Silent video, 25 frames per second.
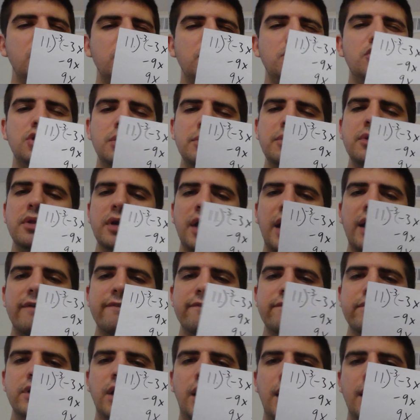You should be able
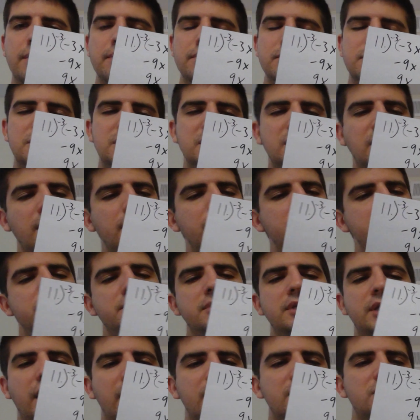to kind
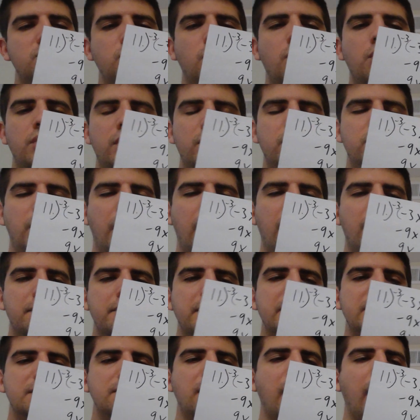of guess how to
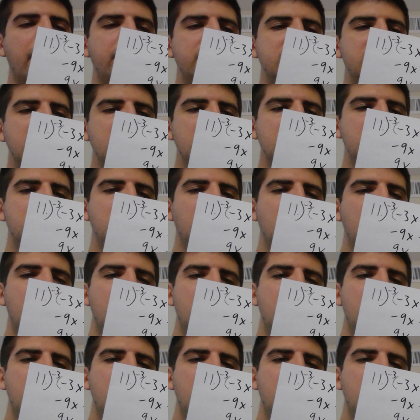make them opposites.